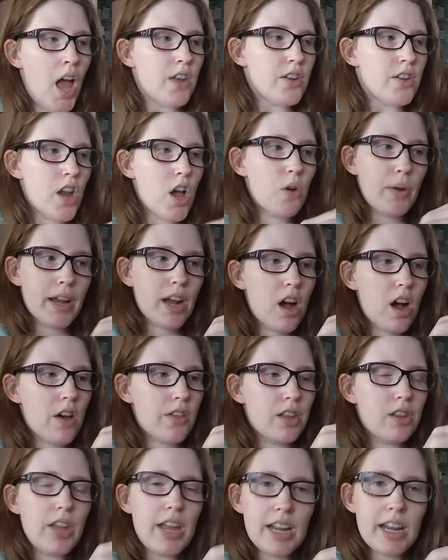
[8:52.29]
knowing all
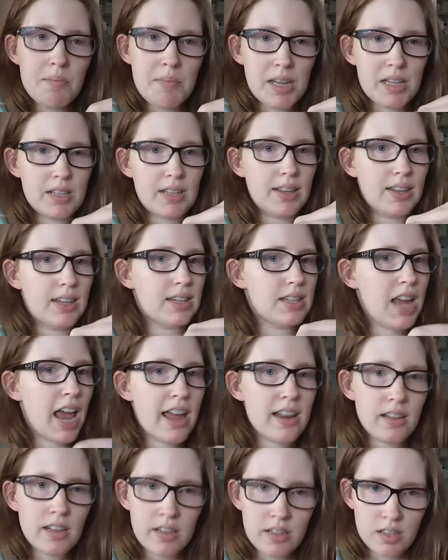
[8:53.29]
the ligaments and the
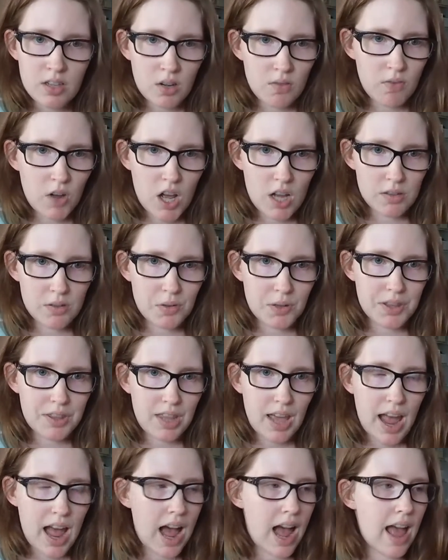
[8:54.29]
tendons involved with
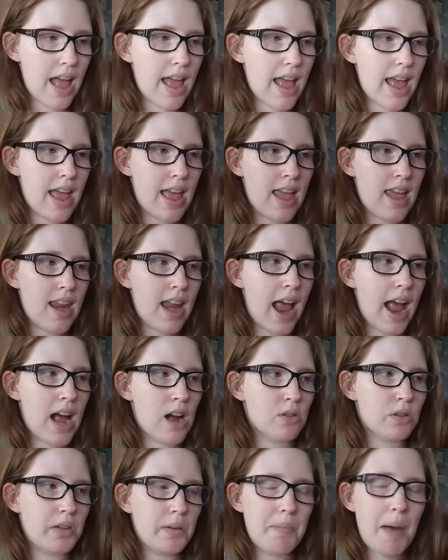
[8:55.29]
that and
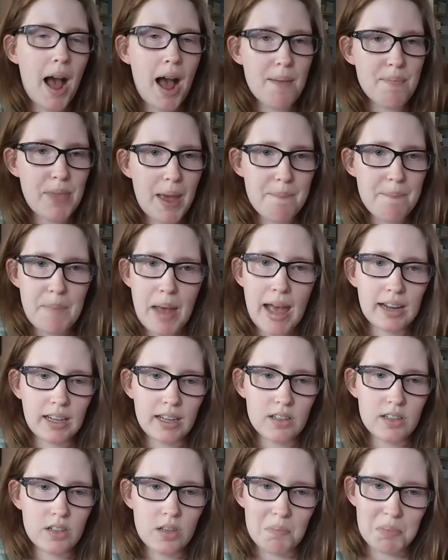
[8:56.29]
how to pop that back
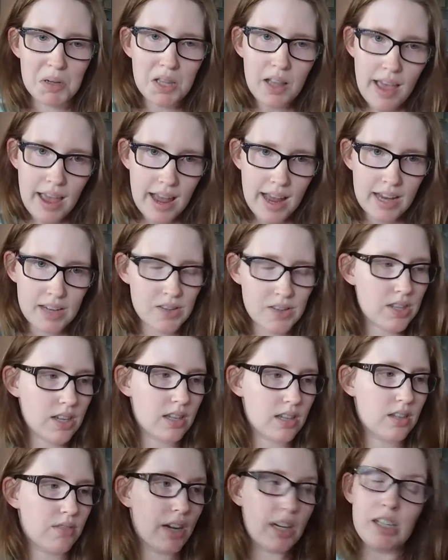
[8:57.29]
into place
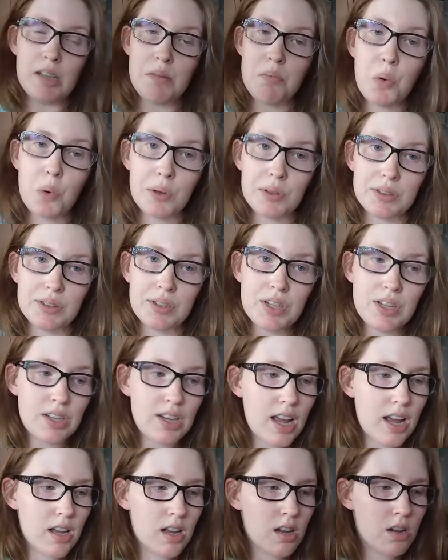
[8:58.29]
is very important to
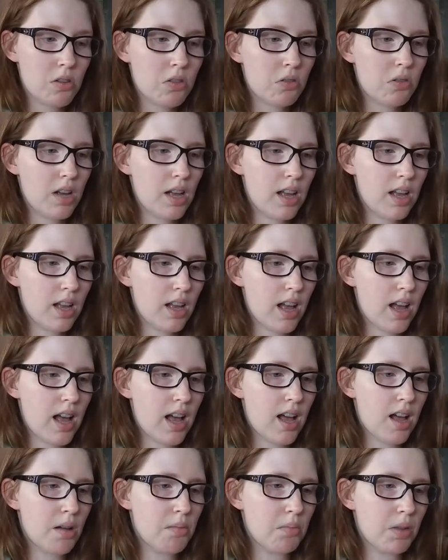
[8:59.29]
know.
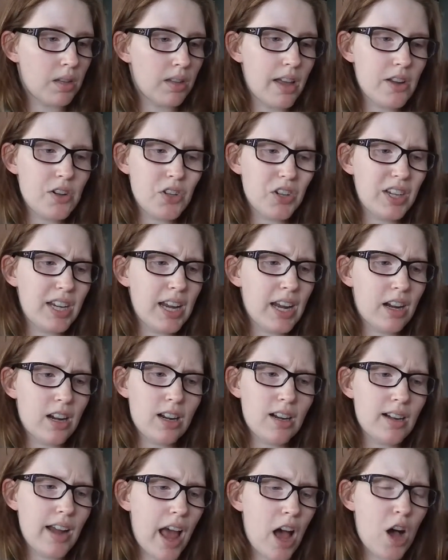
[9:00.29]
Allegedly, I
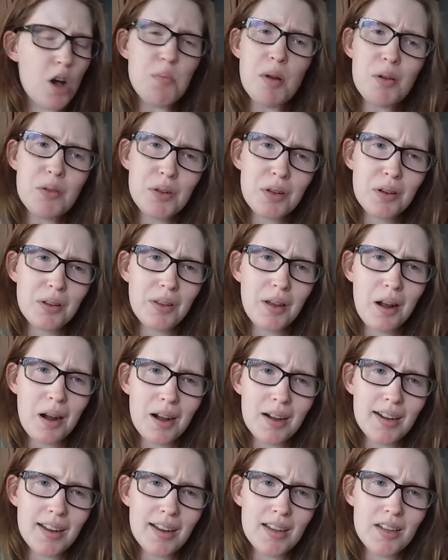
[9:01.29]
heard elbows are the
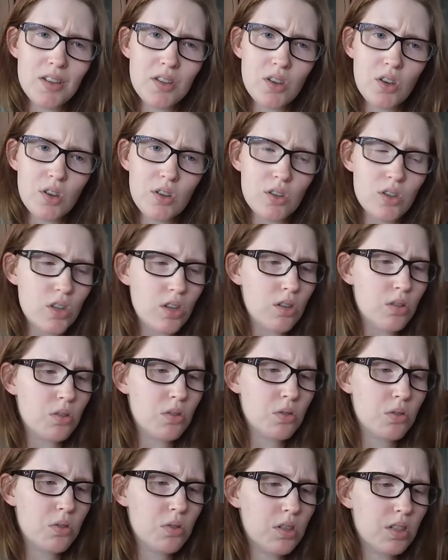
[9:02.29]
hardest
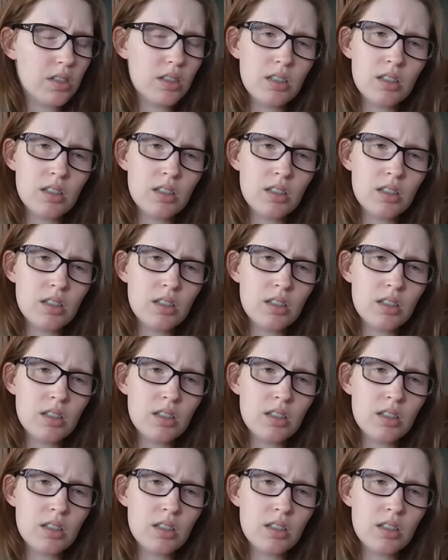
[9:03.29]
to